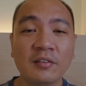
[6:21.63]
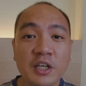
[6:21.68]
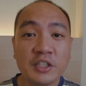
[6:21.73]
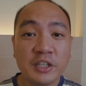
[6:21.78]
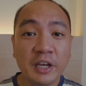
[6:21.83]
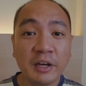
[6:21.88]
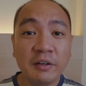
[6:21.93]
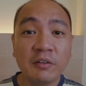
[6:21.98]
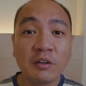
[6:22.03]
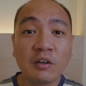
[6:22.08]

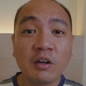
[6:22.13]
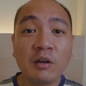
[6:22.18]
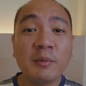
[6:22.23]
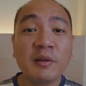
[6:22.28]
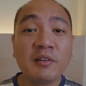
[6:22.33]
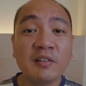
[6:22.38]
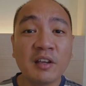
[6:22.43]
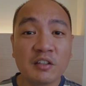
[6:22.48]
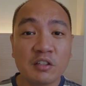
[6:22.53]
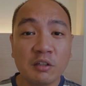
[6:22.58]
Share in the
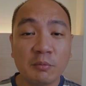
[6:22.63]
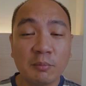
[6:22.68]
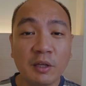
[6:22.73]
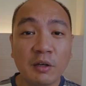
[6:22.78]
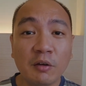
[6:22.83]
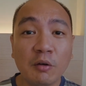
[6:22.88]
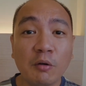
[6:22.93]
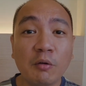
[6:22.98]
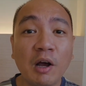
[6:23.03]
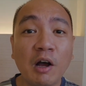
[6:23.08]
comment section
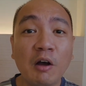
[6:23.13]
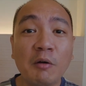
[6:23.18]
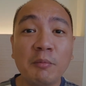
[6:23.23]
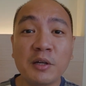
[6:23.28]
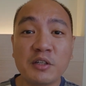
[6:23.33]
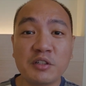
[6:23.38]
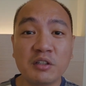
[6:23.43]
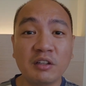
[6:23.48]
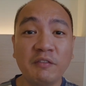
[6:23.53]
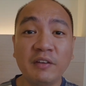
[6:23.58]
below how
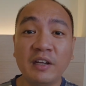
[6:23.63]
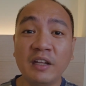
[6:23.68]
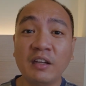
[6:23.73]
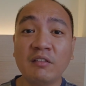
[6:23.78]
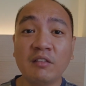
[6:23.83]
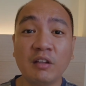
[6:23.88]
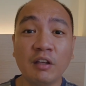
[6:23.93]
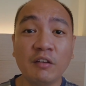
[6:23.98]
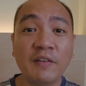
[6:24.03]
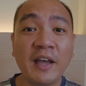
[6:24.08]
much
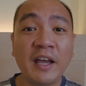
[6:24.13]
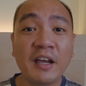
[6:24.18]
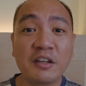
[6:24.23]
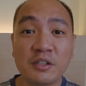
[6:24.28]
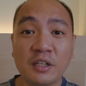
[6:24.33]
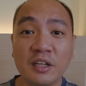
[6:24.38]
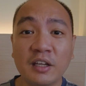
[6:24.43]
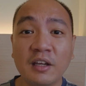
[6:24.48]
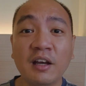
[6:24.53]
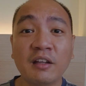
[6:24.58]
dividends you've
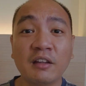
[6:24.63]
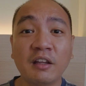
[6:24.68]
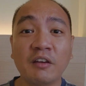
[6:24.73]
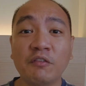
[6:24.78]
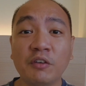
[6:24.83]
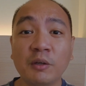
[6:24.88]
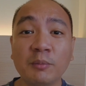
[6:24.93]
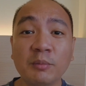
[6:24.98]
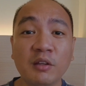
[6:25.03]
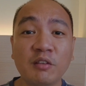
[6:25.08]
actually gotten
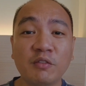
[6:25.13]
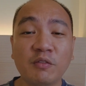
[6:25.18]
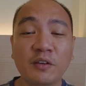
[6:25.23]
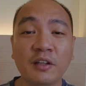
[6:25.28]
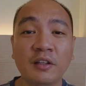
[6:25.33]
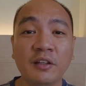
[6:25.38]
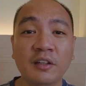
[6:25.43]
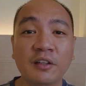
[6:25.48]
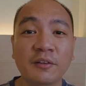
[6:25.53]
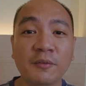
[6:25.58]
from this
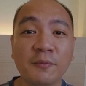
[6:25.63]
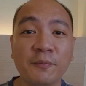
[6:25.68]
fund.